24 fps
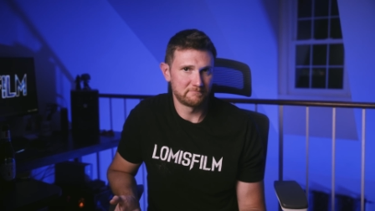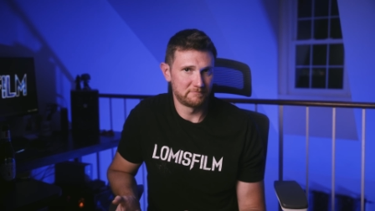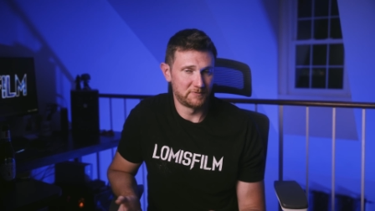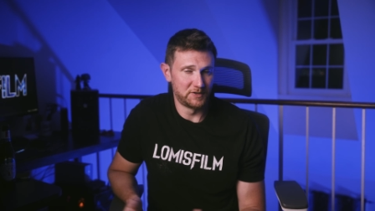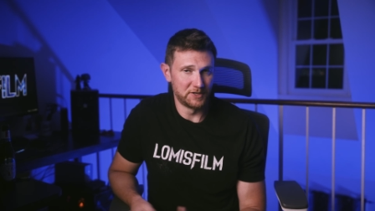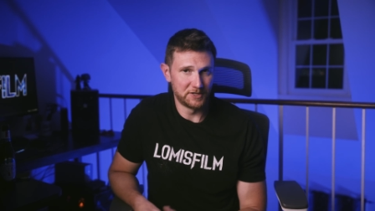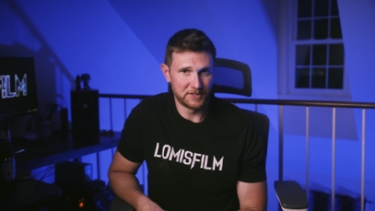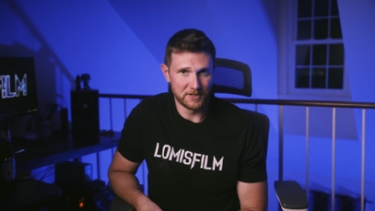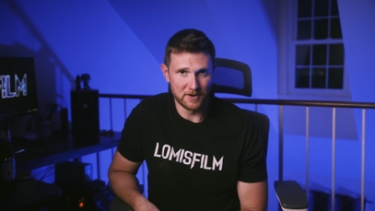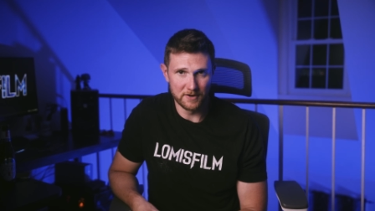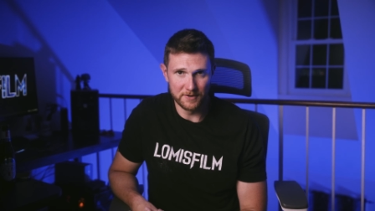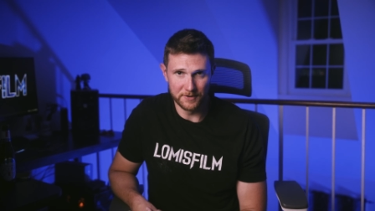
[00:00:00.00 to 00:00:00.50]

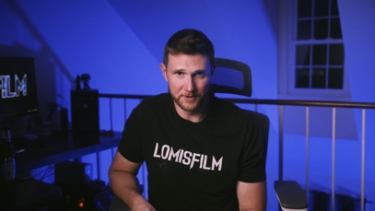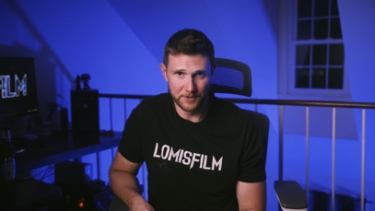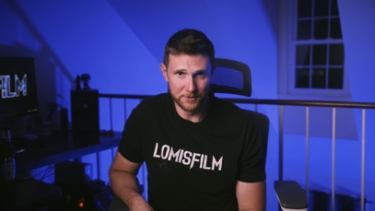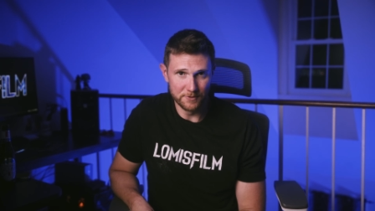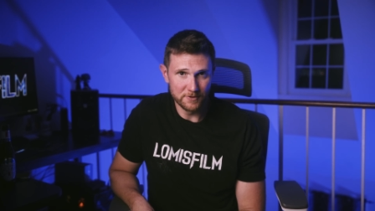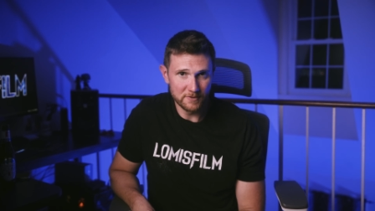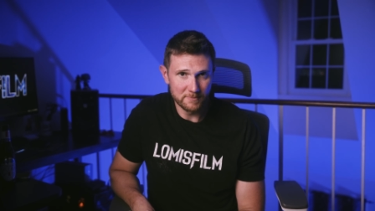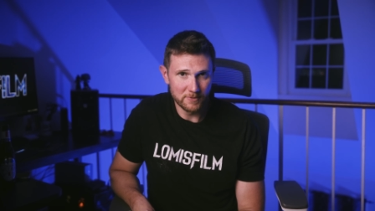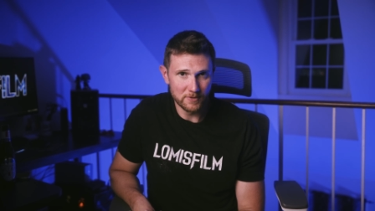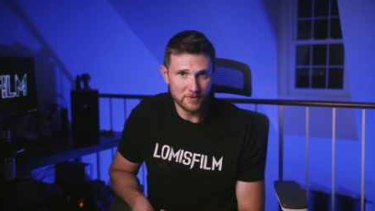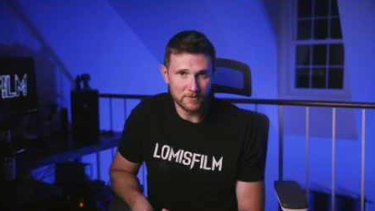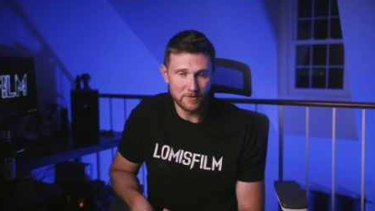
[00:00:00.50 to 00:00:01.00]
just aren't
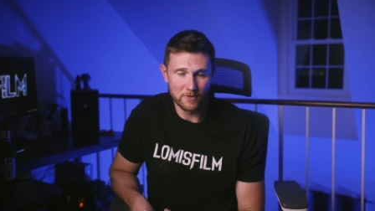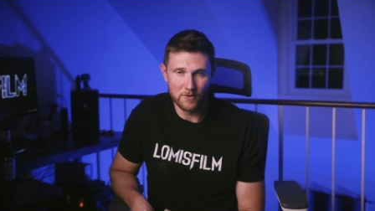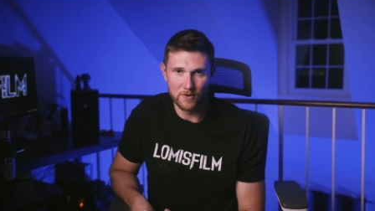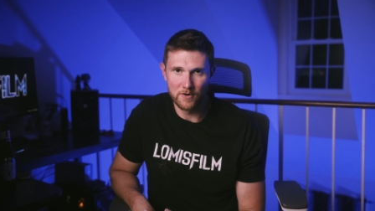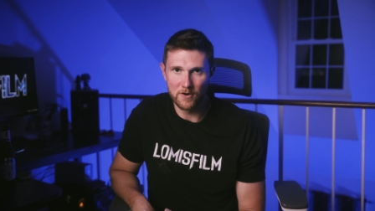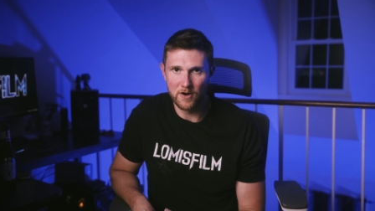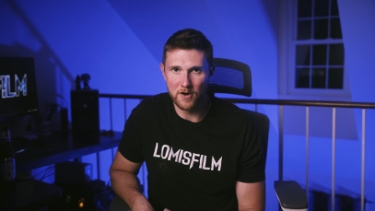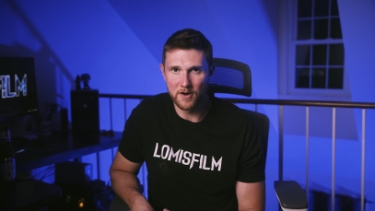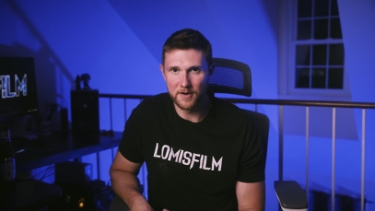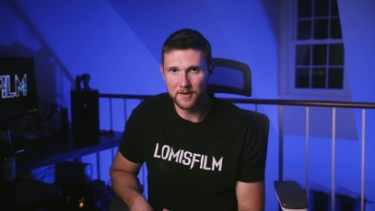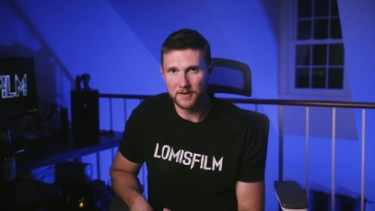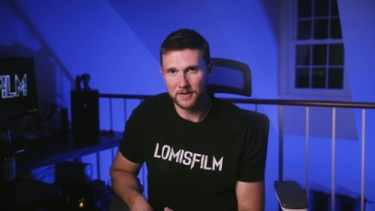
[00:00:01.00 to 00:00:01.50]
doable
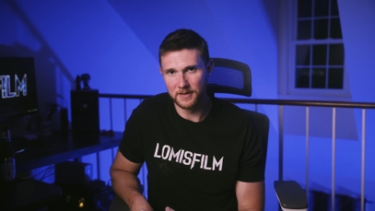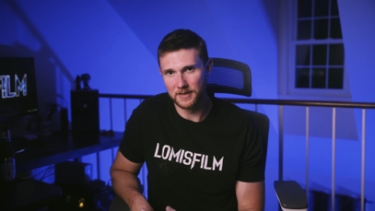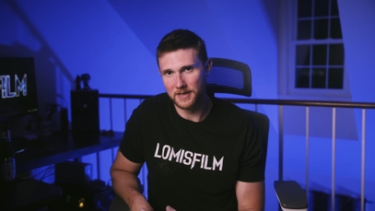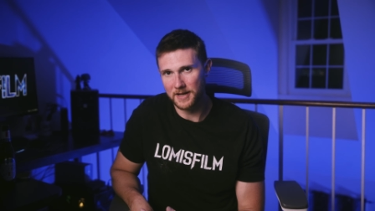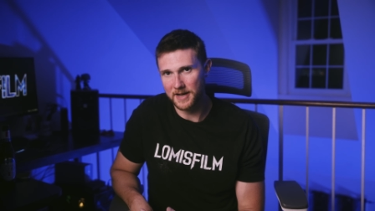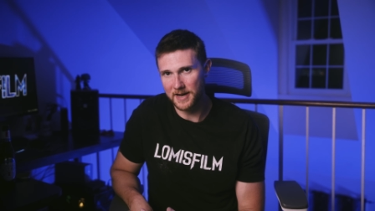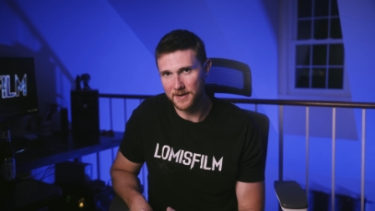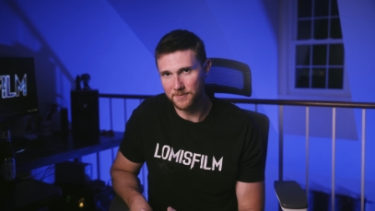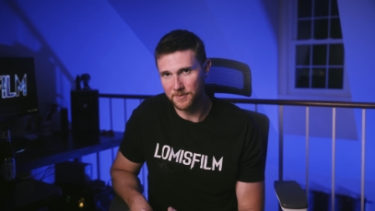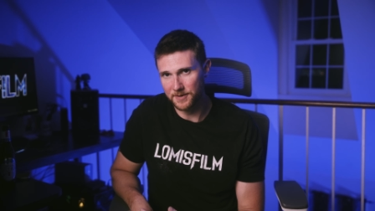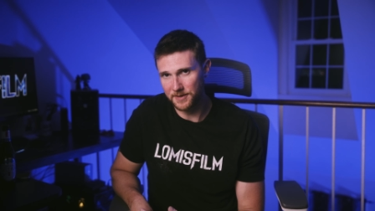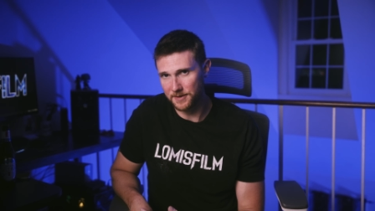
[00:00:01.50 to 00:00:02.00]
or aren't
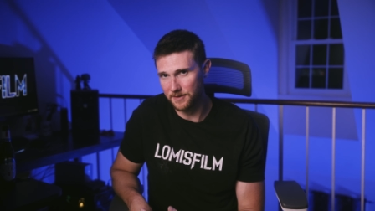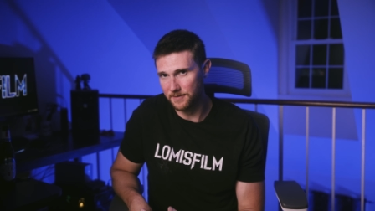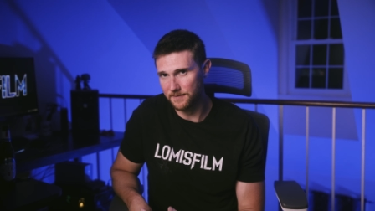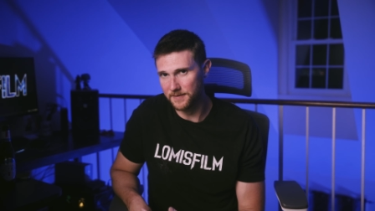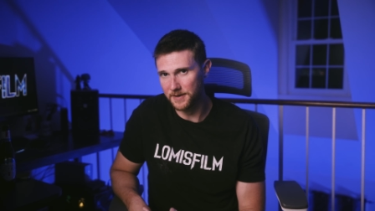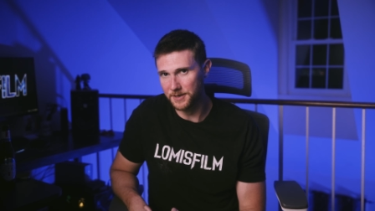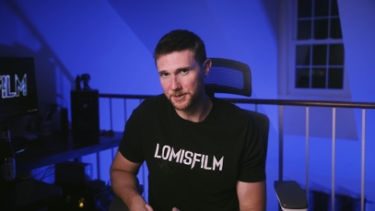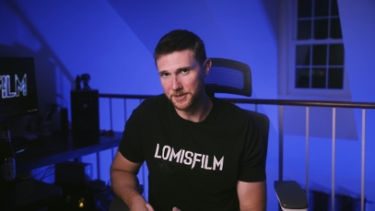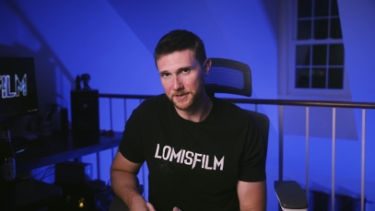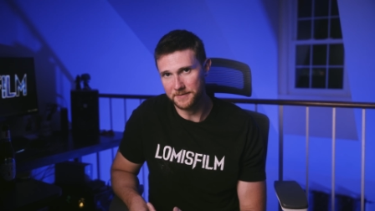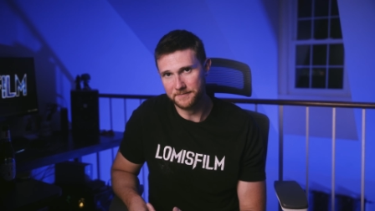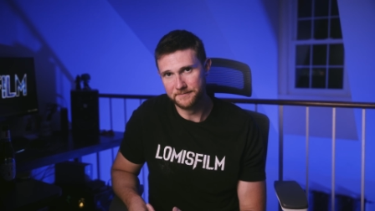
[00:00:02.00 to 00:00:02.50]
aligned with your
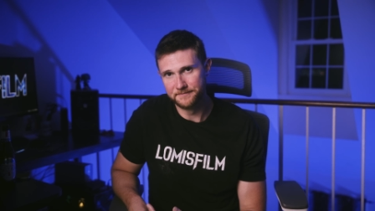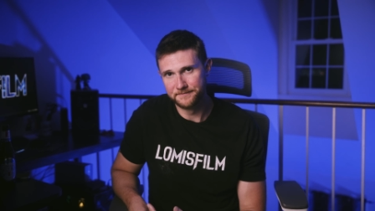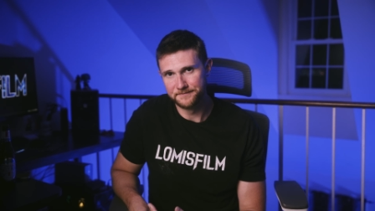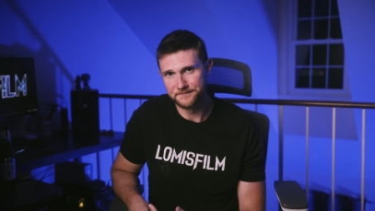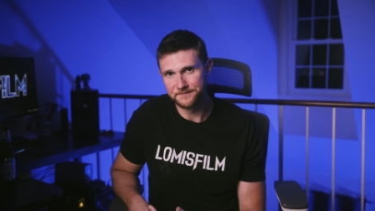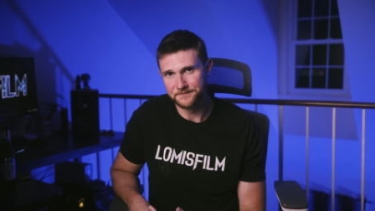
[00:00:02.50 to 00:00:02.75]
vision.